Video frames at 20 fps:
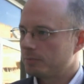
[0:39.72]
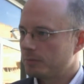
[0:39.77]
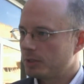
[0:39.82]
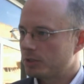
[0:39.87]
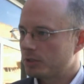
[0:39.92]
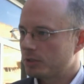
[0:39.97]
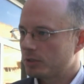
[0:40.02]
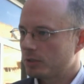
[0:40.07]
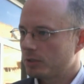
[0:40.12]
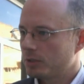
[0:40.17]

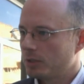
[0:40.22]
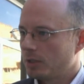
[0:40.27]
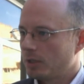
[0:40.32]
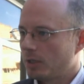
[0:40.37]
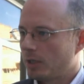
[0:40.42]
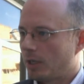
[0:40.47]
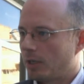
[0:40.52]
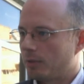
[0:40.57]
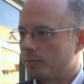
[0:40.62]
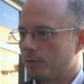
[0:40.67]
mission,
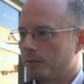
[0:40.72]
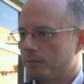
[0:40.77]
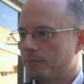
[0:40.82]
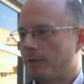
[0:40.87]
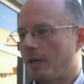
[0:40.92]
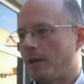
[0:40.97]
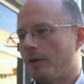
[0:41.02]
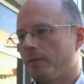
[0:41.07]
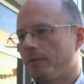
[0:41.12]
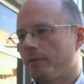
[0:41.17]
and we
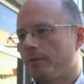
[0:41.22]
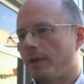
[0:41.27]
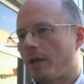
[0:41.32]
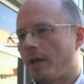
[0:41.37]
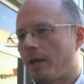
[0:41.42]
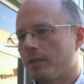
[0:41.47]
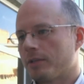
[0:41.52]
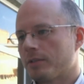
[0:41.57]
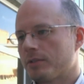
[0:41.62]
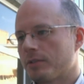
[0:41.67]
found
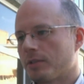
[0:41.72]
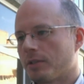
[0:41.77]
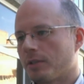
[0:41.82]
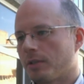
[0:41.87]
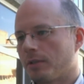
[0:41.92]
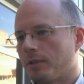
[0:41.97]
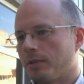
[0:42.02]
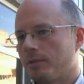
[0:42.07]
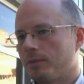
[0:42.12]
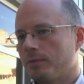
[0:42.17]
that
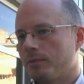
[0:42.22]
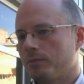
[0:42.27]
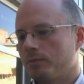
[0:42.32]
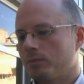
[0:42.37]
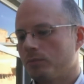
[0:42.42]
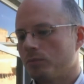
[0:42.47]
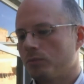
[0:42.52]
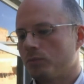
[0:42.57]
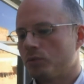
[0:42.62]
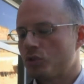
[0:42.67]

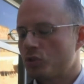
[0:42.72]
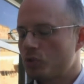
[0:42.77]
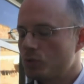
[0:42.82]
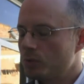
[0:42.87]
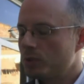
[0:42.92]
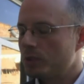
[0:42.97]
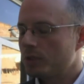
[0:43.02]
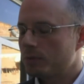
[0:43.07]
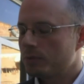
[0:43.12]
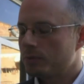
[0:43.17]

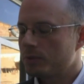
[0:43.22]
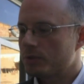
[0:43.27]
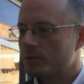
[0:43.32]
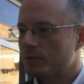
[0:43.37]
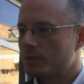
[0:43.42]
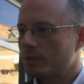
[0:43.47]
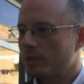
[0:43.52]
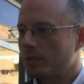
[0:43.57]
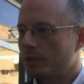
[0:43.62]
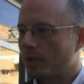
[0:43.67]
Sunik was
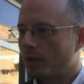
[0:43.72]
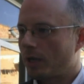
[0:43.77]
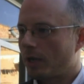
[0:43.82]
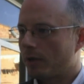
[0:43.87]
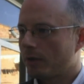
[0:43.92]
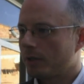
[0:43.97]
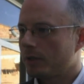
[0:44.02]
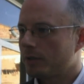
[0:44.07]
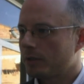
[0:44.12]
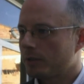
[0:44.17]
the
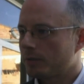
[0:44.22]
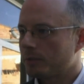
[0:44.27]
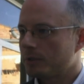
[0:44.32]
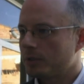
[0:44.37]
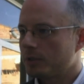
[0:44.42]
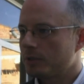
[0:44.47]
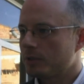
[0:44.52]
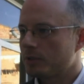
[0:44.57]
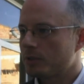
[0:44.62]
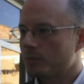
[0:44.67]
area that we
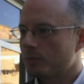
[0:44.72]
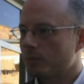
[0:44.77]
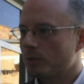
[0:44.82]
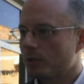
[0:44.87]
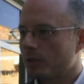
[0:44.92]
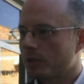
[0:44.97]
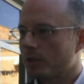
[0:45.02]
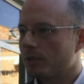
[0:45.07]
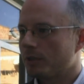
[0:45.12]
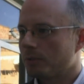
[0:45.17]
needed to
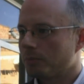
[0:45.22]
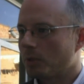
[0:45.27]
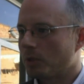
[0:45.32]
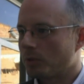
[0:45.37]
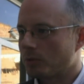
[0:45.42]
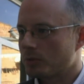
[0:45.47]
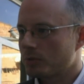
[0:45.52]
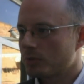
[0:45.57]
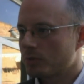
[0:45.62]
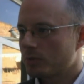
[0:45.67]
work in the
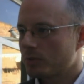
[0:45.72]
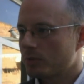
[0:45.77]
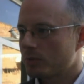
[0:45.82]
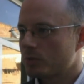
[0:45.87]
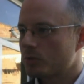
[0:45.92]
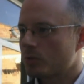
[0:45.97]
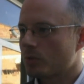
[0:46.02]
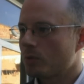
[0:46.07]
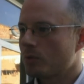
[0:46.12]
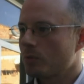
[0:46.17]
most.
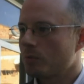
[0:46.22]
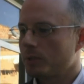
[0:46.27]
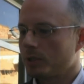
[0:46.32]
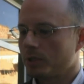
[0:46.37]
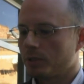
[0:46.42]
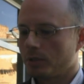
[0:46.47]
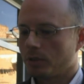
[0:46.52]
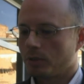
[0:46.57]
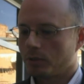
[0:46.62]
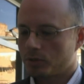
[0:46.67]
So we
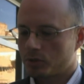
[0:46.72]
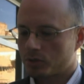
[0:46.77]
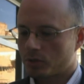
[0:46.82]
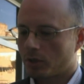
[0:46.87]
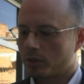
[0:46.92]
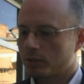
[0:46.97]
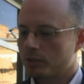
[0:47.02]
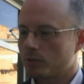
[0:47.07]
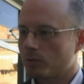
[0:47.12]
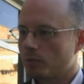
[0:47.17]

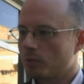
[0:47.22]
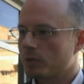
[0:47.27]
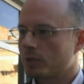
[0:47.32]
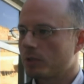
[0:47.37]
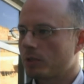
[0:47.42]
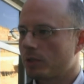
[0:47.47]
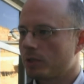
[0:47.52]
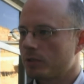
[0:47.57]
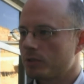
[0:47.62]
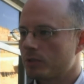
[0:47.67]
started
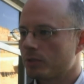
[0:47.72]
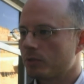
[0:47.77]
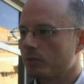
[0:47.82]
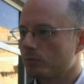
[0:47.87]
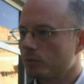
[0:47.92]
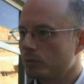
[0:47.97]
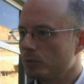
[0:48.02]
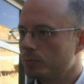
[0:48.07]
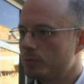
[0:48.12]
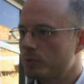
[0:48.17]
organizing
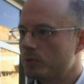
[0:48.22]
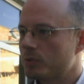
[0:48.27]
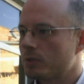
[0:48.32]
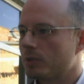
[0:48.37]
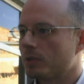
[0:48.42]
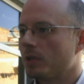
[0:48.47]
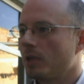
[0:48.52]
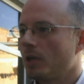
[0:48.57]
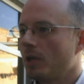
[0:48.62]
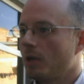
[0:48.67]
groups
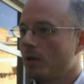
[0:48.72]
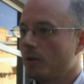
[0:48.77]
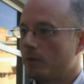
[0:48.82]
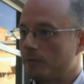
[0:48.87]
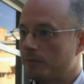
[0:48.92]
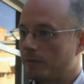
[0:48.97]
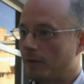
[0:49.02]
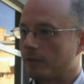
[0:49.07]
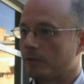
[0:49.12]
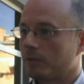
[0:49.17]
and
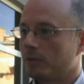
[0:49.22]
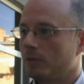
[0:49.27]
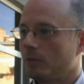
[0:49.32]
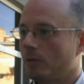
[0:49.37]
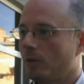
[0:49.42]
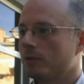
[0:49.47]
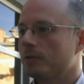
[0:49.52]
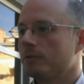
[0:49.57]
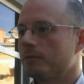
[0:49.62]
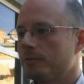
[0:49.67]
found a
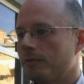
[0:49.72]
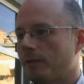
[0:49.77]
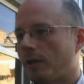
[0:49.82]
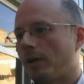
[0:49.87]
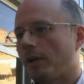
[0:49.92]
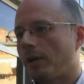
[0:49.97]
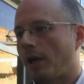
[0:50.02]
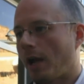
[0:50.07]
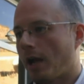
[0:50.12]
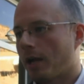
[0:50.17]
lot of
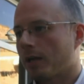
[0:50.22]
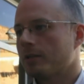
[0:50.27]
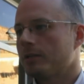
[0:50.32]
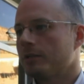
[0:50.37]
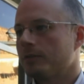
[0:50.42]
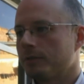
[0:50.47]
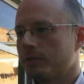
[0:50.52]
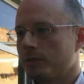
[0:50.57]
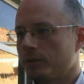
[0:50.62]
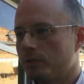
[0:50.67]
very
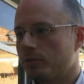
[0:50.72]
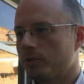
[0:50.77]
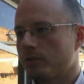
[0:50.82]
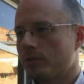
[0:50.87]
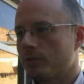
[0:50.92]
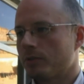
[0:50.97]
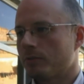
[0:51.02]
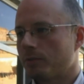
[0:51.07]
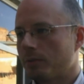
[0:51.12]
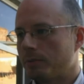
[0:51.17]
active and
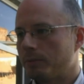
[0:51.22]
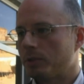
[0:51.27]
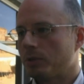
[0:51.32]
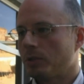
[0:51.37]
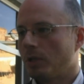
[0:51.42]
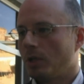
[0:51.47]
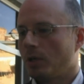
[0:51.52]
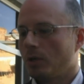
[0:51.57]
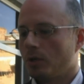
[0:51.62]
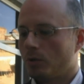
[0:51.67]
interested women
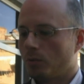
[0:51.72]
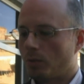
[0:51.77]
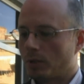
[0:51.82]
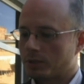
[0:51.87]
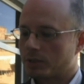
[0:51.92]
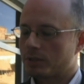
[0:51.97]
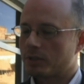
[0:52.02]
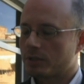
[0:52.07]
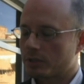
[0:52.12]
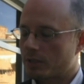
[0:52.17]
who
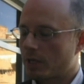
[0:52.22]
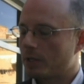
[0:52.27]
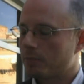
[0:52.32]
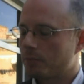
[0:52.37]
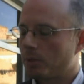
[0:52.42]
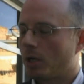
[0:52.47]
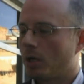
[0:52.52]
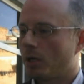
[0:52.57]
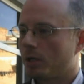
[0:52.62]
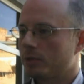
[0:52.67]
wanted to take
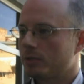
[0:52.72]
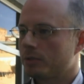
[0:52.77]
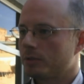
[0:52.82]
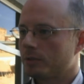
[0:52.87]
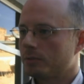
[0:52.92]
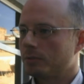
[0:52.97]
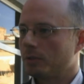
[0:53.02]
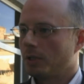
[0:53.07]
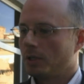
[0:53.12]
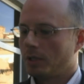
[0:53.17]
part
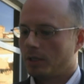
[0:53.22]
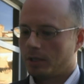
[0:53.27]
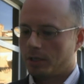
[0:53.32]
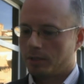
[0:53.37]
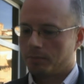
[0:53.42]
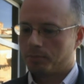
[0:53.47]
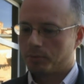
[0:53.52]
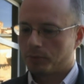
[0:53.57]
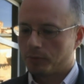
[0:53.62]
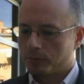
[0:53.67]
and
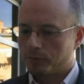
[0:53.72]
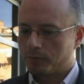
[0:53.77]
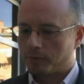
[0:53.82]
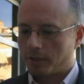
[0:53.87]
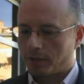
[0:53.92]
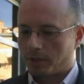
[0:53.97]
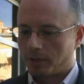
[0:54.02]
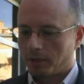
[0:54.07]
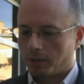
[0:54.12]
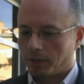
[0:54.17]
improve
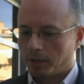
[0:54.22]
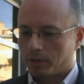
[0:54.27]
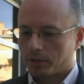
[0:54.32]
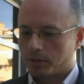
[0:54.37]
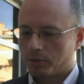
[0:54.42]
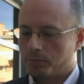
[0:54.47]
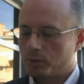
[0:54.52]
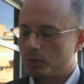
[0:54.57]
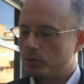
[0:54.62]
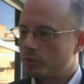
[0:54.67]
their
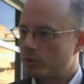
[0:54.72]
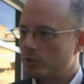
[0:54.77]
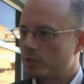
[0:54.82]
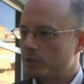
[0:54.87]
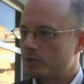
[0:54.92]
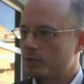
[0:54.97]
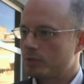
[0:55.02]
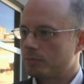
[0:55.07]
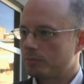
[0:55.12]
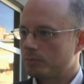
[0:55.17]

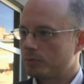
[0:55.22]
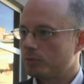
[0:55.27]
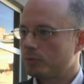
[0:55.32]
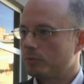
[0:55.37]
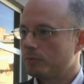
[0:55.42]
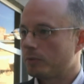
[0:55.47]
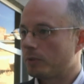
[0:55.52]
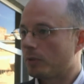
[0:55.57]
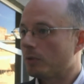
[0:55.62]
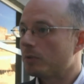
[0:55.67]
communities and
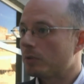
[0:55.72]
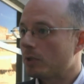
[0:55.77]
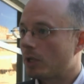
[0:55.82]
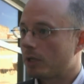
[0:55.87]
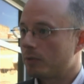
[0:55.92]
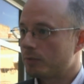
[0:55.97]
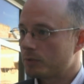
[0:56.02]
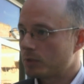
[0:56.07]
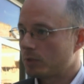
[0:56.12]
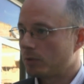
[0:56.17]
improve their own
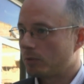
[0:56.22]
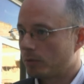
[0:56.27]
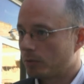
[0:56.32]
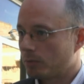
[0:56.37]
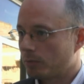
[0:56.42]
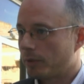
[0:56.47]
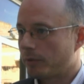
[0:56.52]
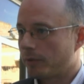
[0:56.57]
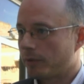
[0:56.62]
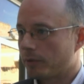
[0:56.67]
lives along
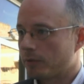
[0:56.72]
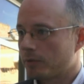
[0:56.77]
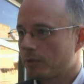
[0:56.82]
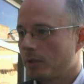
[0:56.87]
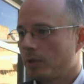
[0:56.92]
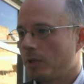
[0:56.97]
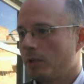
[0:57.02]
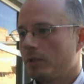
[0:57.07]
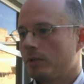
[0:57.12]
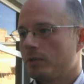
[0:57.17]
with it.
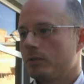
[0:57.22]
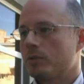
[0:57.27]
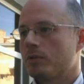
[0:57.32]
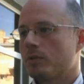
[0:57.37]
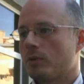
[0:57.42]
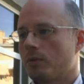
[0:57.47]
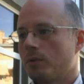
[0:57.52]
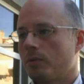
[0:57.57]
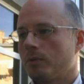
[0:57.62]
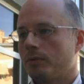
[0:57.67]

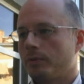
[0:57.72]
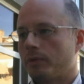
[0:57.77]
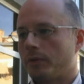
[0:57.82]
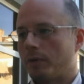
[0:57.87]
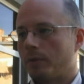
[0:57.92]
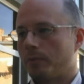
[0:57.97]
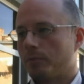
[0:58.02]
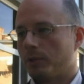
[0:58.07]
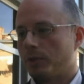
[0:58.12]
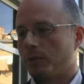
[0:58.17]
So
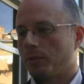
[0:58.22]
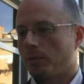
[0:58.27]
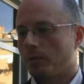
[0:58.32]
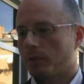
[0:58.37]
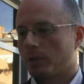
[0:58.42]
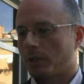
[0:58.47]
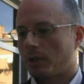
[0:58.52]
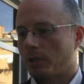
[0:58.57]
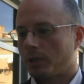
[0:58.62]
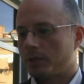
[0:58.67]
we
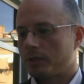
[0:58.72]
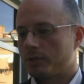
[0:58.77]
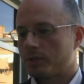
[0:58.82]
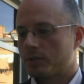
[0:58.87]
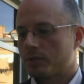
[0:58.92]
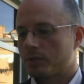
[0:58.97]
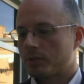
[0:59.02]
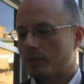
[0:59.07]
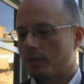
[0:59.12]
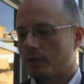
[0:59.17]

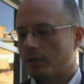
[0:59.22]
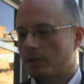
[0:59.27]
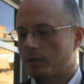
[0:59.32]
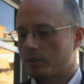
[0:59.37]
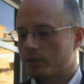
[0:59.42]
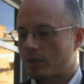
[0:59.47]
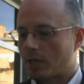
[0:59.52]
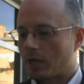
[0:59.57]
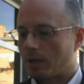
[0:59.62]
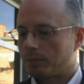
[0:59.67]
organized and
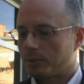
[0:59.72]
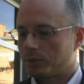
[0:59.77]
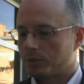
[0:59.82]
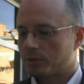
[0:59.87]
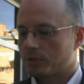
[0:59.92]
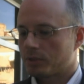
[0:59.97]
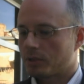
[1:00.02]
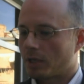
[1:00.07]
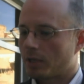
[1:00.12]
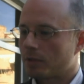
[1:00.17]

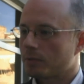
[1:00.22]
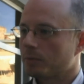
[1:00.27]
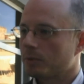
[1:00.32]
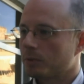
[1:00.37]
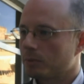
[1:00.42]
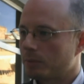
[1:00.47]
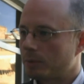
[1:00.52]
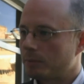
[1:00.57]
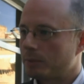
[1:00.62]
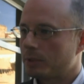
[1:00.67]
established, together with
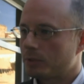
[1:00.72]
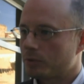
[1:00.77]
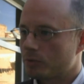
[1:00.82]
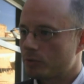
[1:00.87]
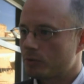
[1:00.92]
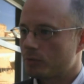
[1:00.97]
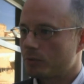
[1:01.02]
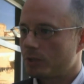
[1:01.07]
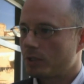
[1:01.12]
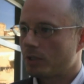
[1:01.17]
the women in
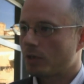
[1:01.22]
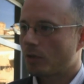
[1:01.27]
Sunik,